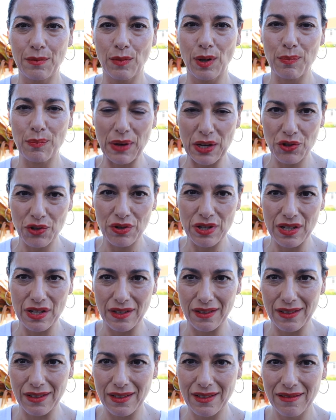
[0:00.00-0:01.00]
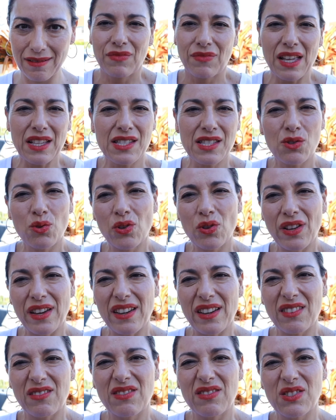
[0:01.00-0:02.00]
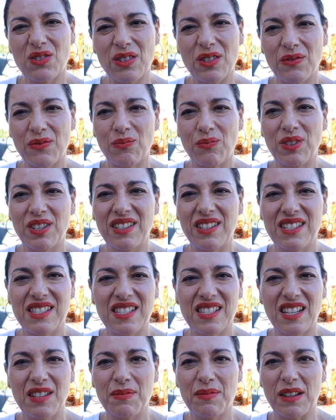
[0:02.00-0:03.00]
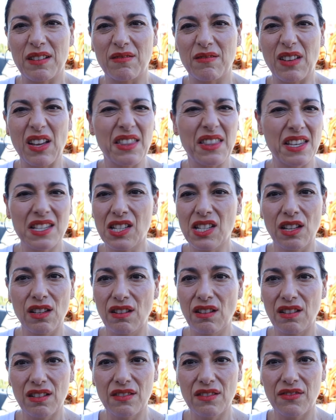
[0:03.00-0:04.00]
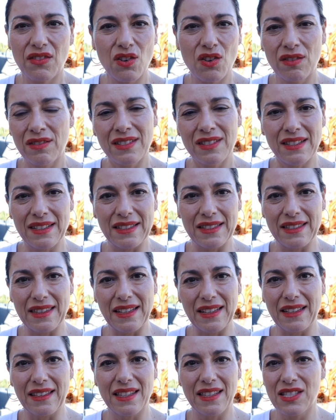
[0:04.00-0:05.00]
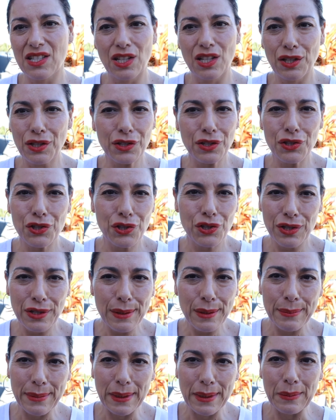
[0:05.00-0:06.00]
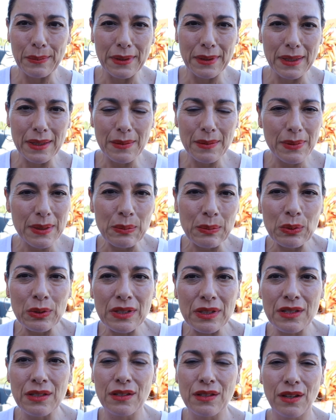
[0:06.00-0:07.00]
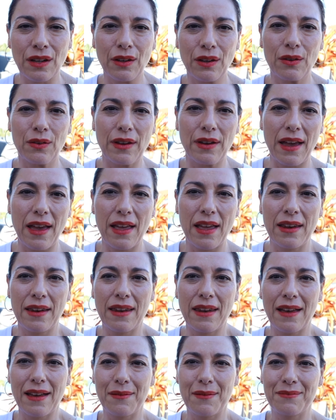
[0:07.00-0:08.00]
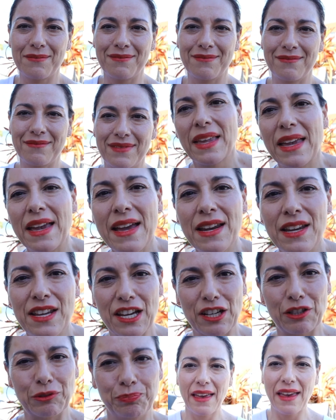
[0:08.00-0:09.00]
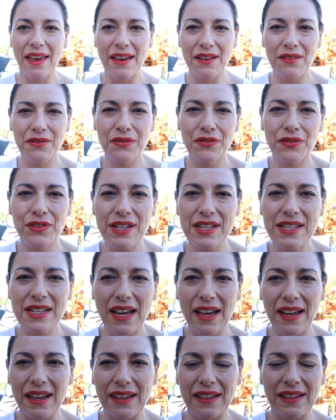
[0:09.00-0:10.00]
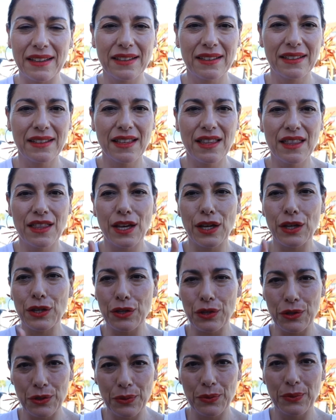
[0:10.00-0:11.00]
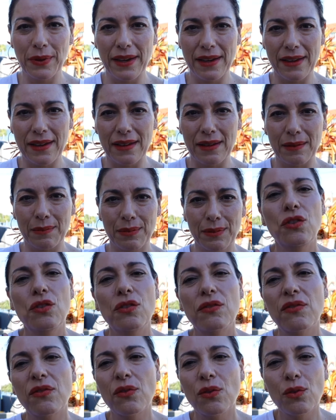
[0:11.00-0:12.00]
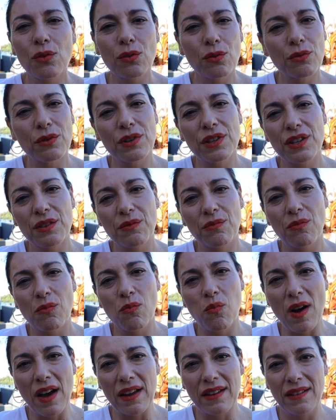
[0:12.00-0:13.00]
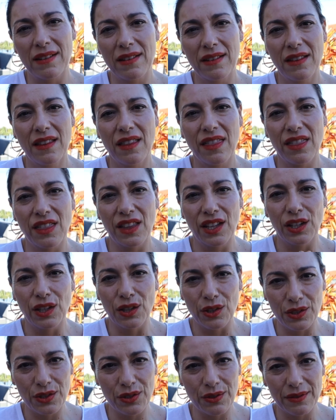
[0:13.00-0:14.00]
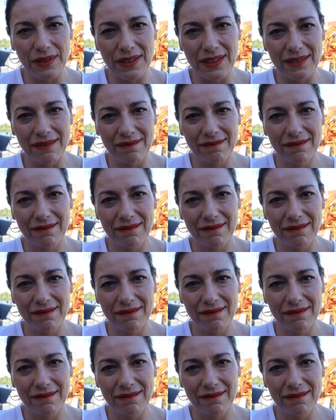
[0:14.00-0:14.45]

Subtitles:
my battery died. That's all I sort of wanted to say about. Oh, there's a lot of content there. There's a lot of shit about me that people didn't know. And anyhow, every day that you wake up, you've already won the lottery,